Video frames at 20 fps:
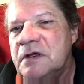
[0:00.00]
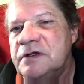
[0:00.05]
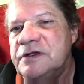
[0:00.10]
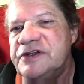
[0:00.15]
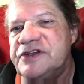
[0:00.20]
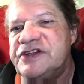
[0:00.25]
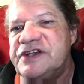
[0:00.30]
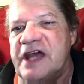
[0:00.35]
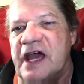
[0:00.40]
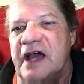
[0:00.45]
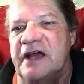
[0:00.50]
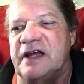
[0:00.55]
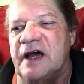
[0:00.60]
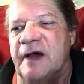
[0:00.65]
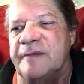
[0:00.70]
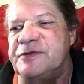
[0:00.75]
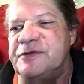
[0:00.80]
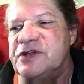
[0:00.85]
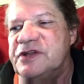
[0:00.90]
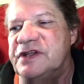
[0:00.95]
to stand
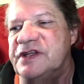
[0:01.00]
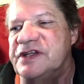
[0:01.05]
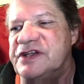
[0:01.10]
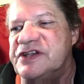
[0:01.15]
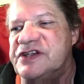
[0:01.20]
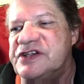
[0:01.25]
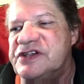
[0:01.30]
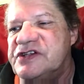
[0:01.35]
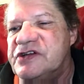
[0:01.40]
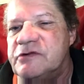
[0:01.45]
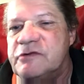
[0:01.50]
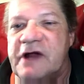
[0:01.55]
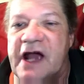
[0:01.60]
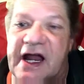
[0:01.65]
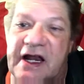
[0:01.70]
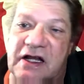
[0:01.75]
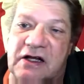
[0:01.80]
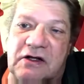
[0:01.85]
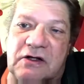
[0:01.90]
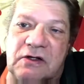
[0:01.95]
up to this
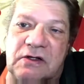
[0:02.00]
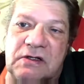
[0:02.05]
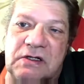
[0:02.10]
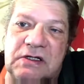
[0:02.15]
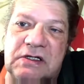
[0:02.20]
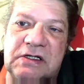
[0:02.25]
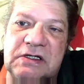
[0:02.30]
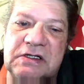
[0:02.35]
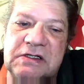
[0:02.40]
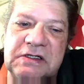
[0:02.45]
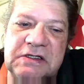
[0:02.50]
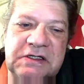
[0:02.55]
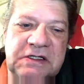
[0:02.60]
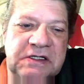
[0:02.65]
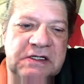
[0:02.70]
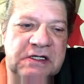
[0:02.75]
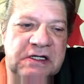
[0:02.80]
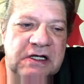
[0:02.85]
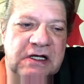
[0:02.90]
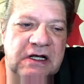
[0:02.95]
tyrannical
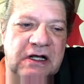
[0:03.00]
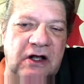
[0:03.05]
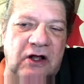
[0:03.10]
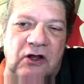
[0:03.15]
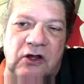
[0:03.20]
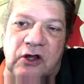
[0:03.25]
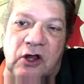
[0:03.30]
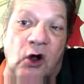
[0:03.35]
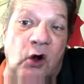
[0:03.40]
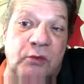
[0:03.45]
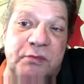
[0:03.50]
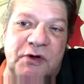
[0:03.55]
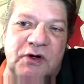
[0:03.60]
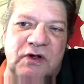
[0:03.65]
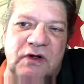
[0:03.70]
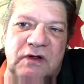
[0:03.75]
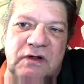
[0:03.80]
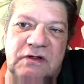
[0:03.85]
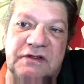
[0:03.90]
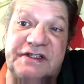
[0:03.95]

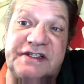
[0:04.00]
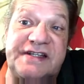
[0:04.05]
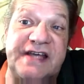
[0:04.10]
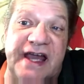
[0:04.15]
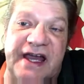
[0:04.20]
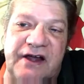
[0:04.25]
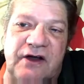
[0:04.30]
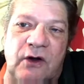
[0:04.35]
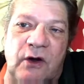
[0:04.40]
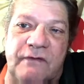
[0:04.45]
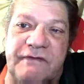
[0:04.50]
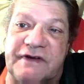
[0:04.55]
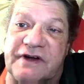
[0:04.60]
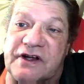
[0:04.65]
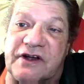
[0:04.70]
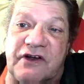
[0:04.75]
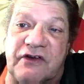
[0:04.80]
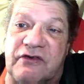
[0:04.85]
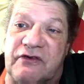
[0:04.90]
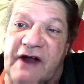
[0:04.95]
global takeover
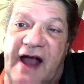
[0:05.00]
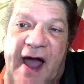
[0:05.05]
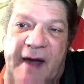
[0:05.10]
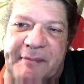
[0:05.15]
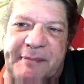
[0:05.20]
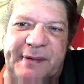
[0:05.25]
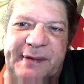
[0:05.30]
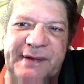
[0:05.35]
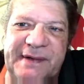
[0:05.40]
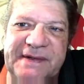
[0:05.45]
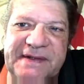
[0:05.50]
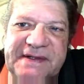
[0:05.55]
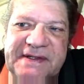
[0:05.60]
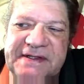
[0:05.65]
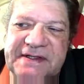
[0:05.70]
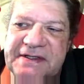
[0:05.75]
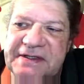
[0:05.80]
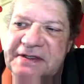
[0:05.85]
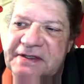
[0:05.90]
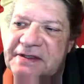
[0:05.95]
crap
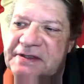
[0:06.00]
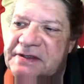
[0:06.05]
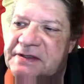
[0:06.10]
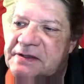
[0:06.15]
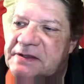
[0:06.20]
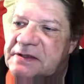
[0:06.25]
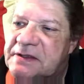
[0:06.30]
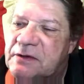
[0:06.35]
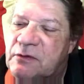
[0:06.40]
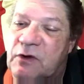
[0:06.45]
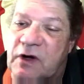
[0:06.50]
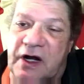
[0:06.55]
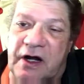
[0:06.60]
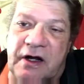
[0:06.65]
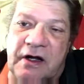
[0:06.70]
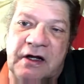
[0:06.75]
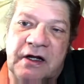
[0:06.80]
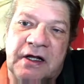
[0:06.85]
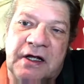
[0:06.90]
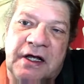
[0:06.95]

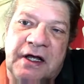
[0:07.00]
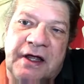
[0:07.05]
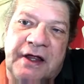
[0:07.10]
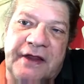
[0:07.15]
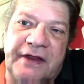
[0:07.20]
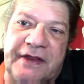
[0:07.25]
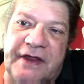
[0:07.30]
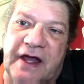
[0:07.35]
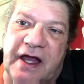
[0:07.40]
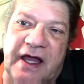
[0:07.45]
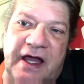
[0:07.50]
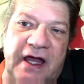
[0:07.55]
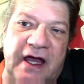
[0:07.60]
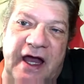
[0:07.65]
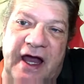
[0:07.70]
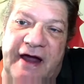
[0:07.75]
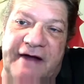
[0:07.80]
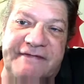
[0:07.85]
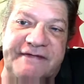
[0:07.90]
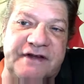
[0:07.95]
where they
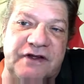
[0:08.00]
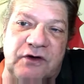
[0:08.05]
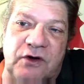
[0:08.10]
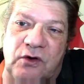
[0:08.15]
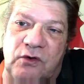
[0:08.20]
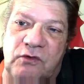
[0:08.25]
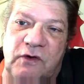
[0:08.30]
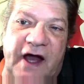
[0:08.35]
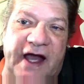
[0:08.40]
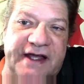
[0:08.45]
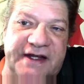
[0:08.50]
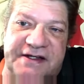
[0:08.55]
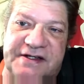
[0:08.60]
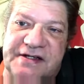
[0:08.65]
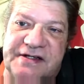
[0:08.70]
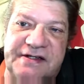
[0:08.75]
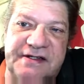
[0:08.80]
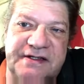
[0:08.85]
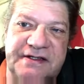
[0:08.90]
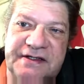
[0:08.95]
have no
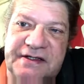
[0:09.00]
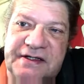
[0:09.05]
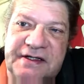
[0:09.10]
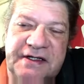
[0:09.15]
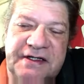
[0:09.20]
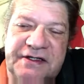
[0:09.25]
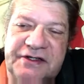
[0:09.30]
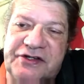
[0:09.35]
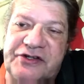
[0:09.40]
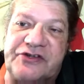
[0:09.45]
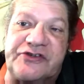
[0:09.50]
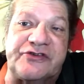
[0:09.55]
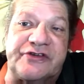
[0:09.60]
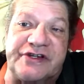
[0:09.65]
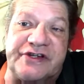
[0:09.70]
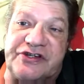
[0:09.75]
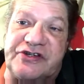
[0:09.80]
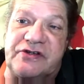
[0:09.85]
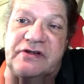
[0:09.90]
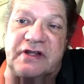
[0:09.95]
right to
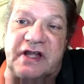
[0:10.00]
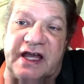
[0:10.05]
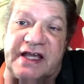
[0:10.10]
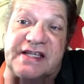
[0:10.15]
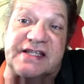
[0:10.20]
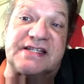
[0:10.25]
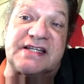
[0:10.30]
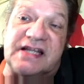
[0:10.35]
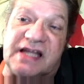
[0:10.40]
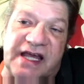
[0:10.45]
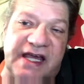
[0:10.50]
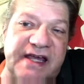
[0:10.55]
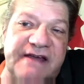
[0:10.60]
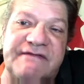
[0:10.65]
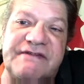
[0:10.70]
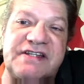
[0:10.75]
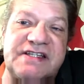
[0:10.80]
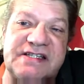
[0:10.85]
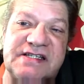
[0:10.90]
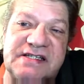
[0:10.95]
treat you like
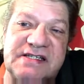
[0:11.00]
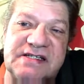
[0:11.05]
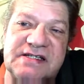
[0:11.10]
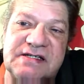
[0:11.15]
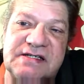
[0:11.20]
slaves.